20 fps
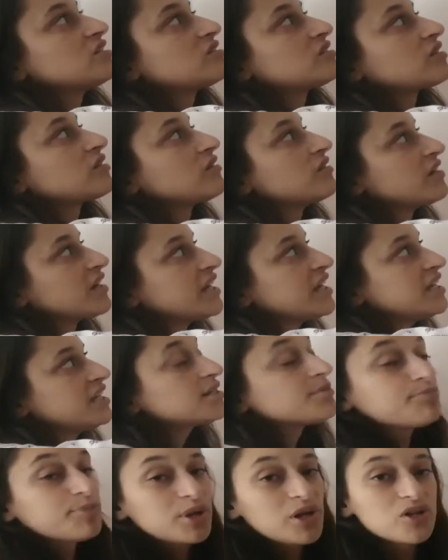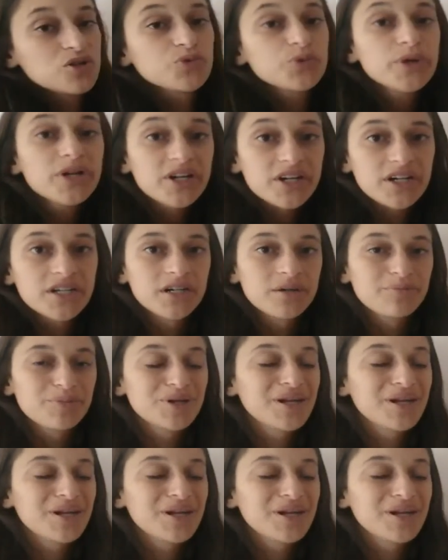is heat plus work.